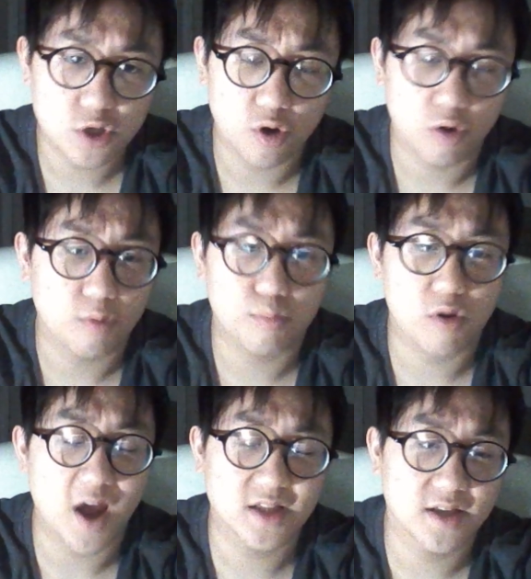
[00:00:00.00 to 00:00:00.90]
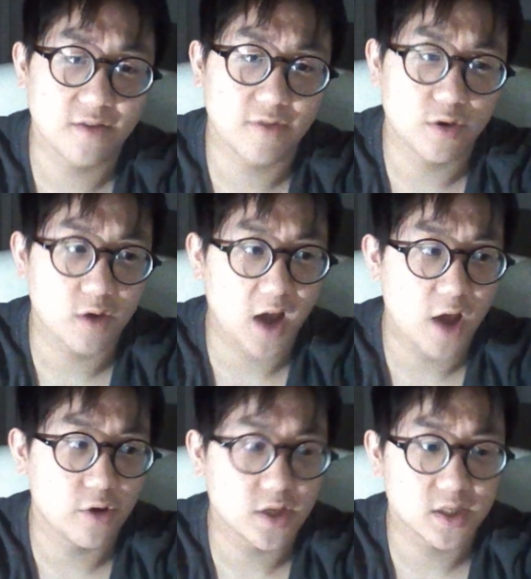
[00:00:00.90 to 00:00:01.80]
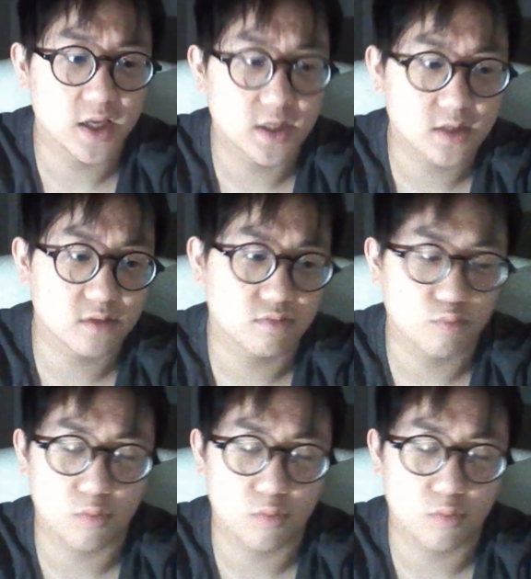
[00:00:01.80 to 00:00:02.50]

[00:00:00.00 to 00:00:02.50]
You're proactive. I know a guy who does this.